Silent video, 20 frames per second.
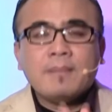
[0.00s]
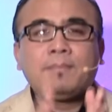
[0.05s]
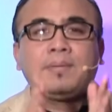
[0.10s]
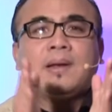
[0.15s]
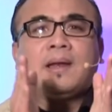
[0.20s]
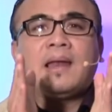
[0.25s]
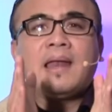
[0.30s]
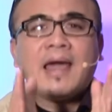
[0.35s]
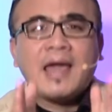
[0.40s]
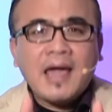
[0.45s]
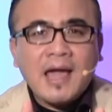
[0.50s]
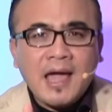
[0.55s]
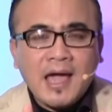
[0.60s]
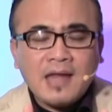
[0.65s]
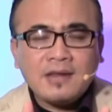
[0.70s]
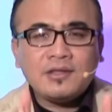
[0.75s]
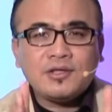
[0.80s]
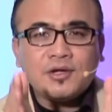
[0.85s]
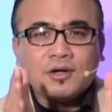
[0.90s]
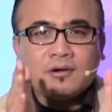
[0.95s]

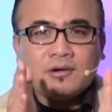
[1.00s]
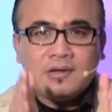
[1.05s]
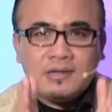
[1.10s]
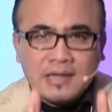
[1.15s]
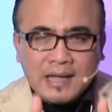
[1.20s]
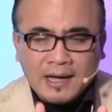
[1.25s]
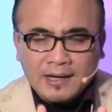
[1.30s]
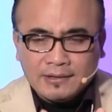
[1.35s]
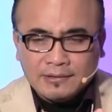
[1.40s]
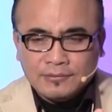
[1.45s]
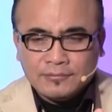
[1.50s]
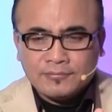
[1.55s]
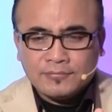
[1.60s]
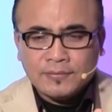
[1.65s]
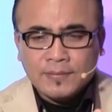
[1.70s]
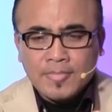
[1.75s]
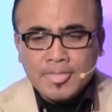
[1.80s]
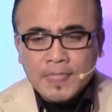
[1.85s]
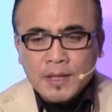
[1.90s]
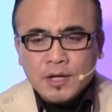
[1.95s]
plan your
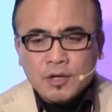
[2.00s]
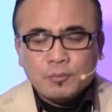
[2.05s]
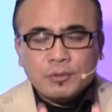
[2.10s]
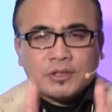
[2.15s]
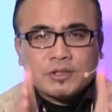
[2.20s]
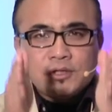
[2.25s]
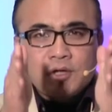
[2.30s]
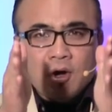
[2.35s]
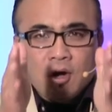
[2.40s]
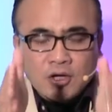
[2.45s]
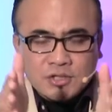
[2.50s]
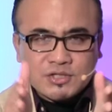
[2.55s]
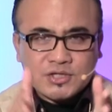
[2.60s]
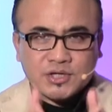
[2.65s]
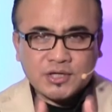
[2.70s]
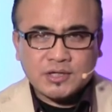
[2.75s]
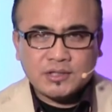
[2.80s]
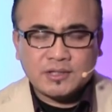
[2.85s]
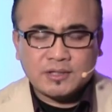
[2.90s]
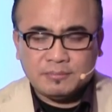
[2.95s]
life with
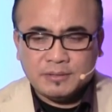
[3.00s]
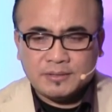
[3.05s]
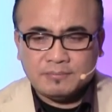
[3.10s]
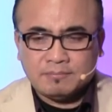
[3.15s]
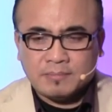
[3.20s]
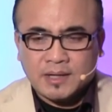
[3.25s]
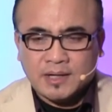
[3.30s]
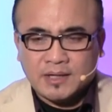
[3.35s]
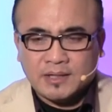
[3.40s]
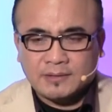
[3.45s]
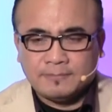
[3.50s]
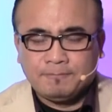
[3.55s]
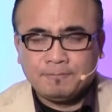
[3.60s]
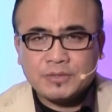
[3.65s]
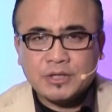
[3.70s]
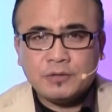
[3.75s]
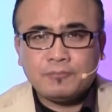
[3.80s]
God's kingdom in mind.